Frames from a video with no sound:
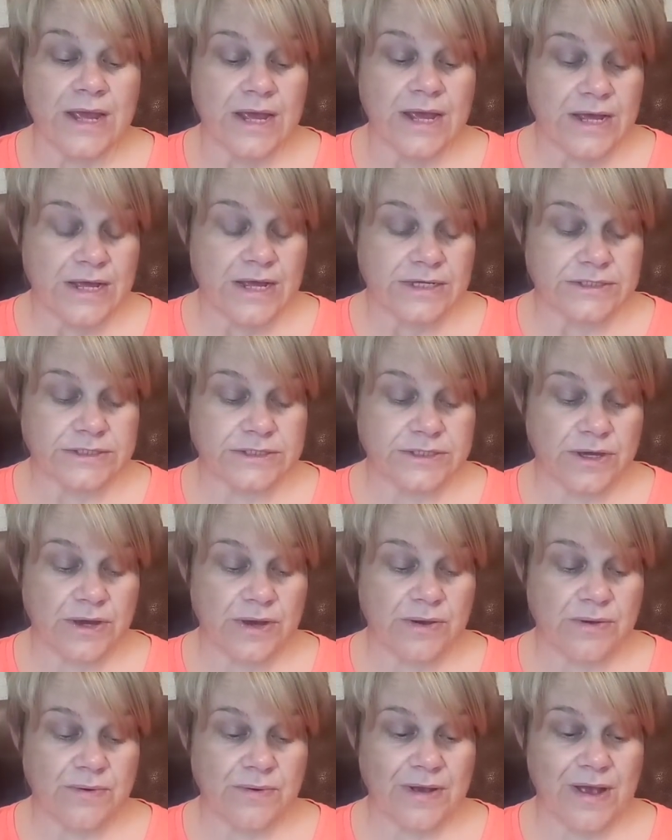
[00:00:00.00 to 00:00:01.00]

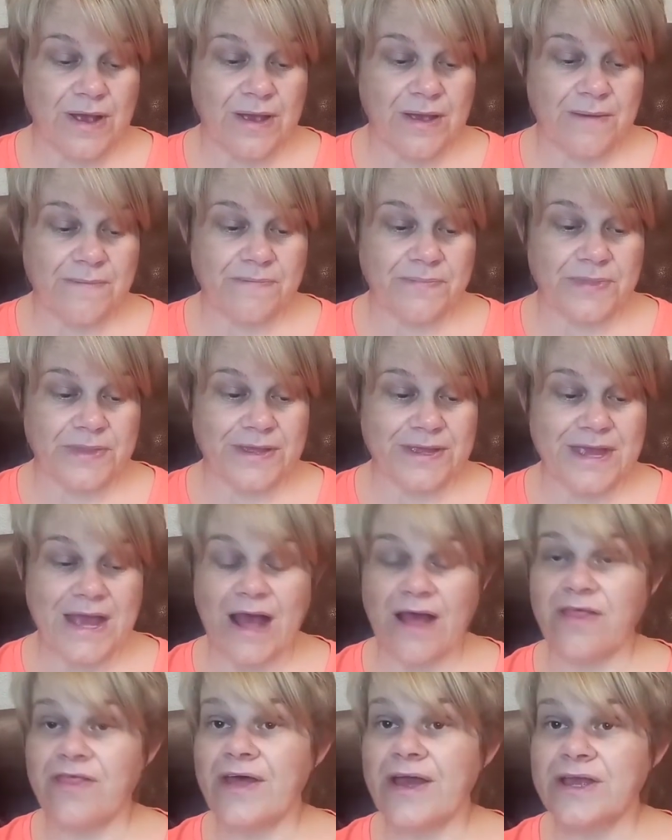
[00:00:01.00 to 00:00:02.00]
So yeah,
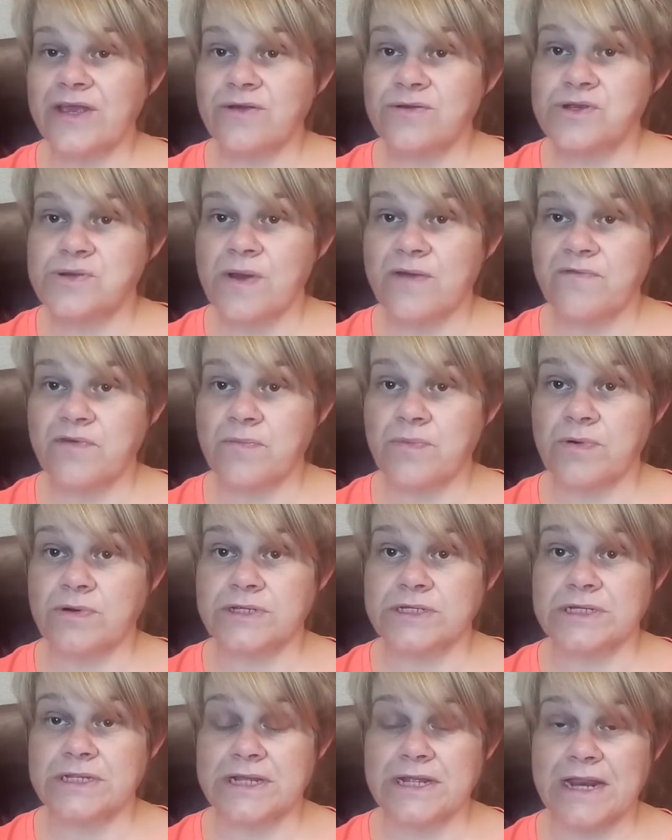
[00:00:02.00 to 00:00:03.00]
thank you to
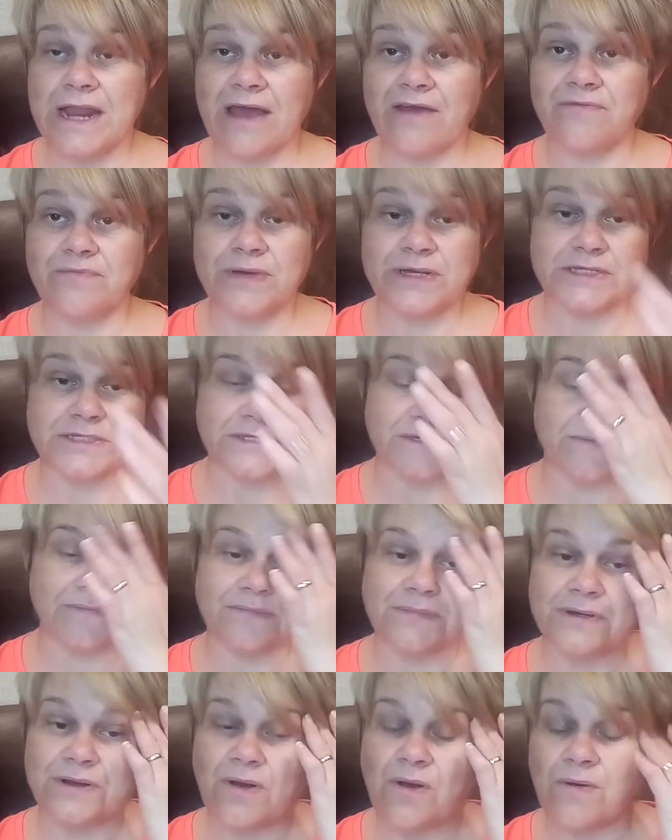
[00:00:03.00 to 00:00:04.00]
everybody that left me some
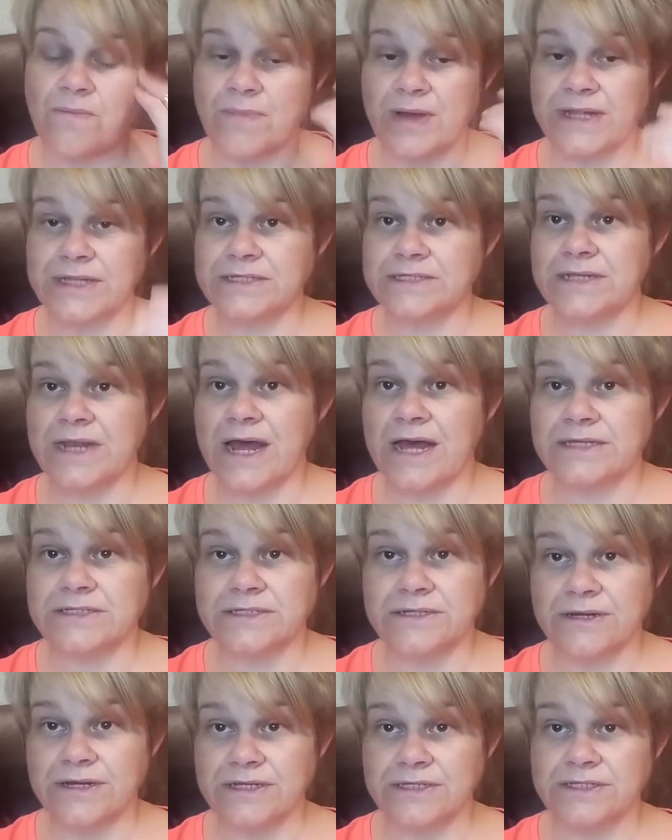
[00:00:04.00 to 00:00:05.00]
comments last
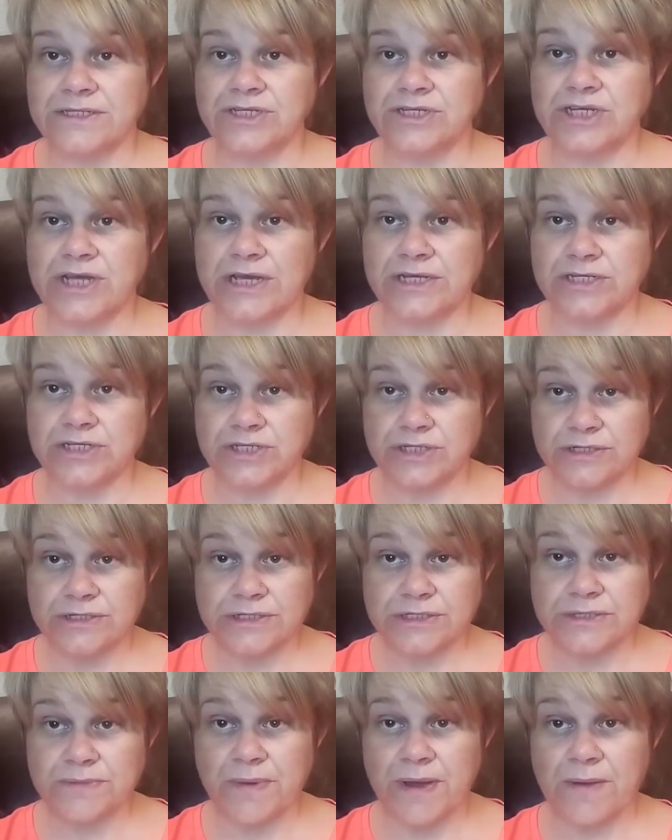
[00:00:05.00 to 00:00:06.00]
night and
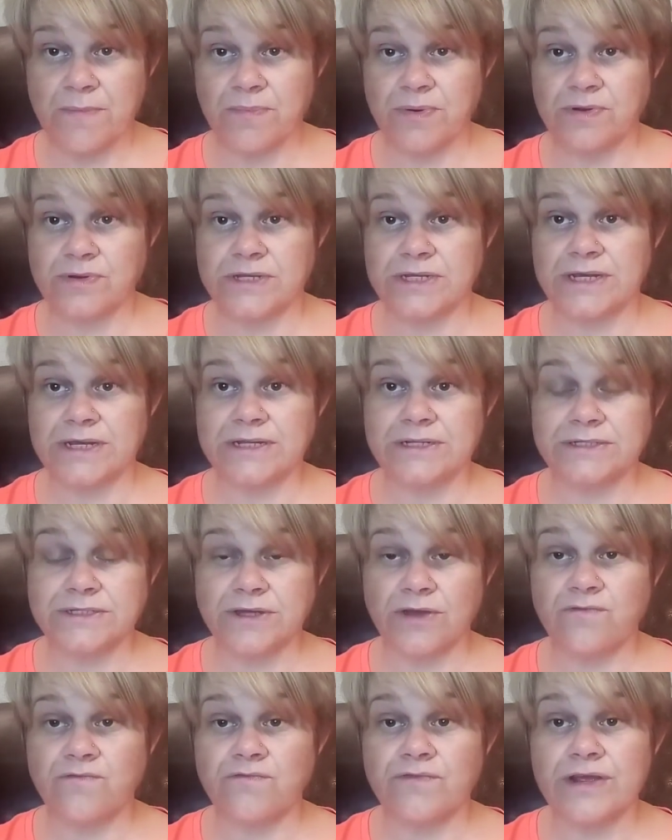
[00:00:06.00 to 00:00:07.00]
suggestions about puddings.
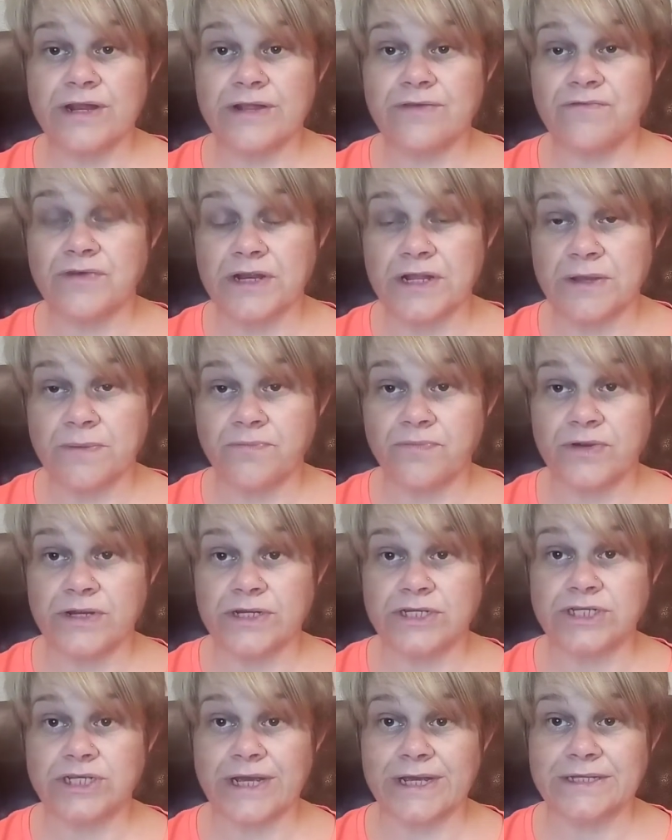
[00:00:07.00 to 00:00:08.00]
I really
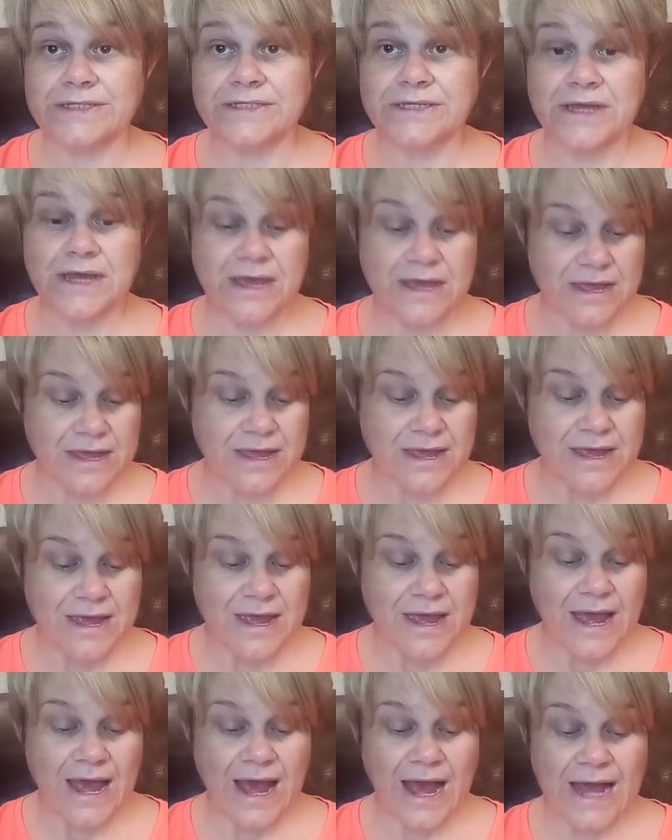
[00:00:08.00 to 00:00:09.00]
appreciate it.
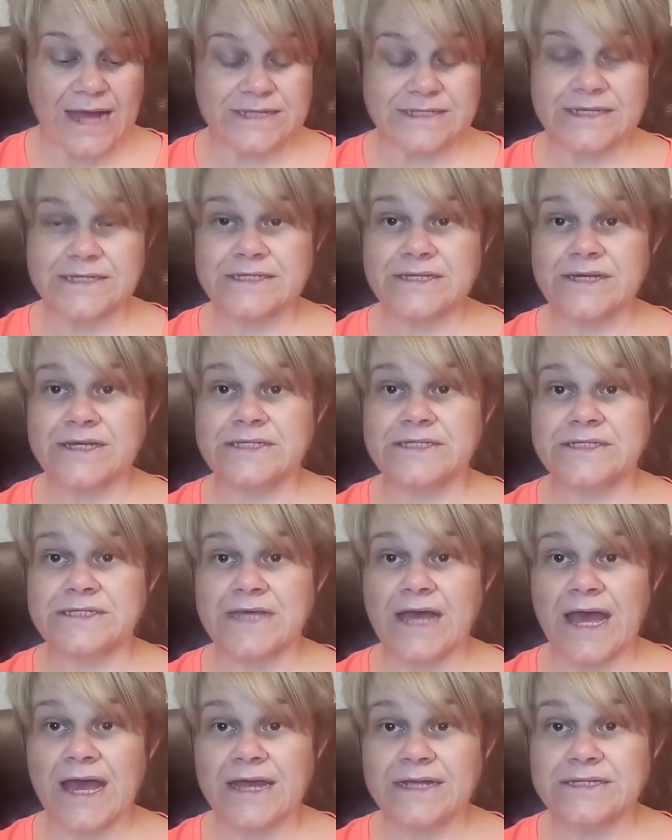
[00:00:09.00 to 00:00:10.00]
And as I
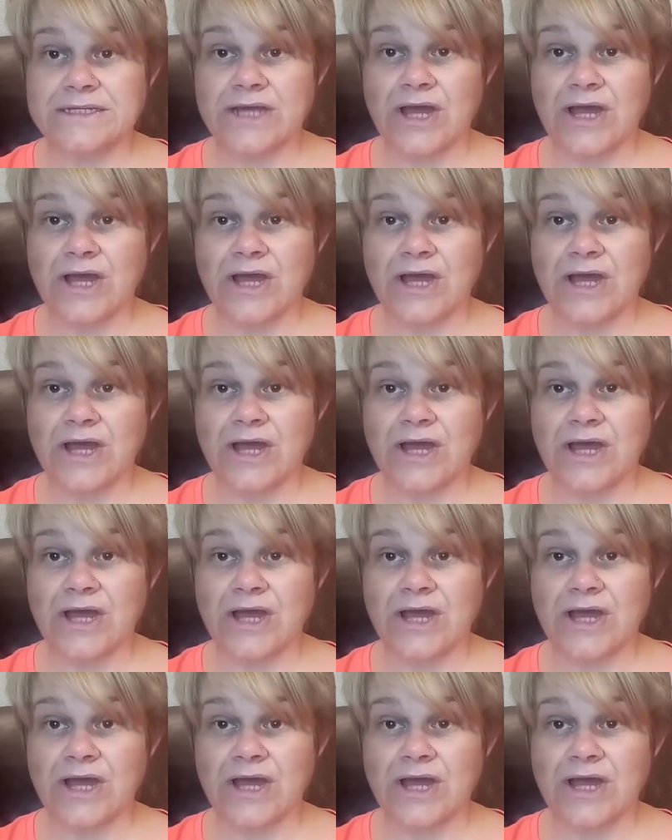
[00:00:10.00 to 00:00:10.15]
said,